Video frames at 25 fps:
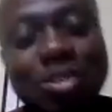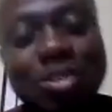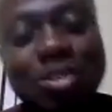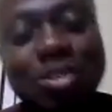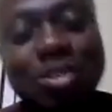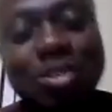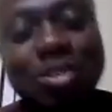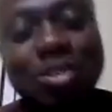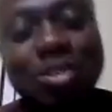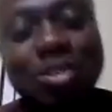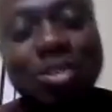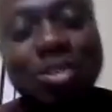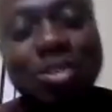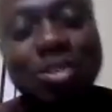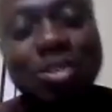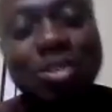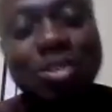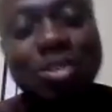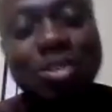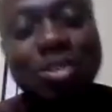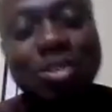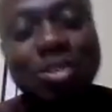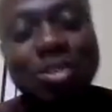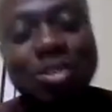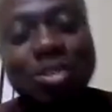is
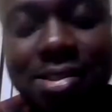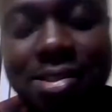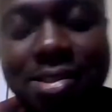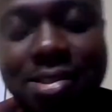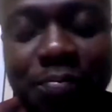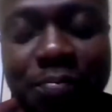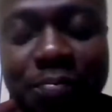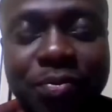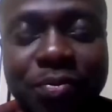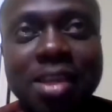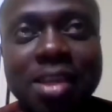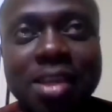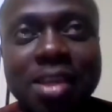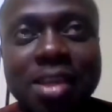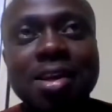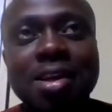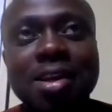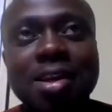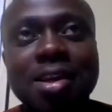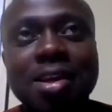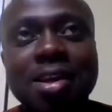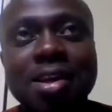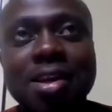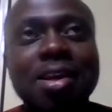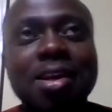because,
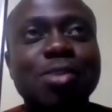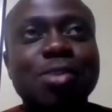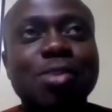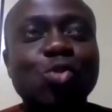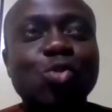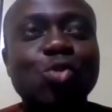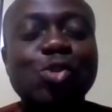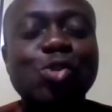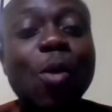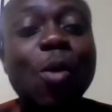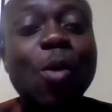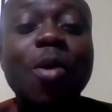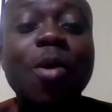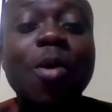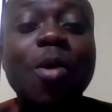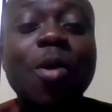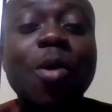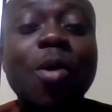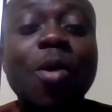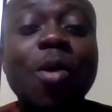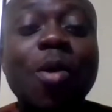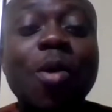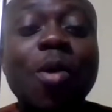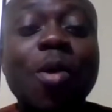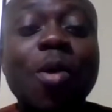so someone once
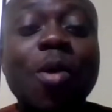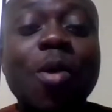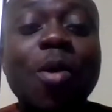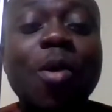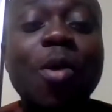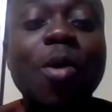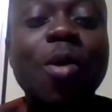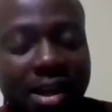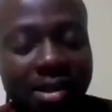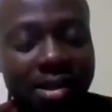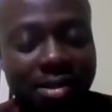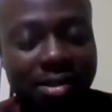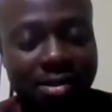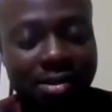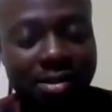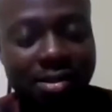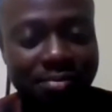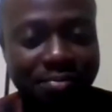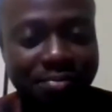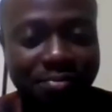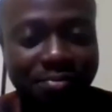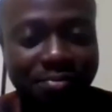told me that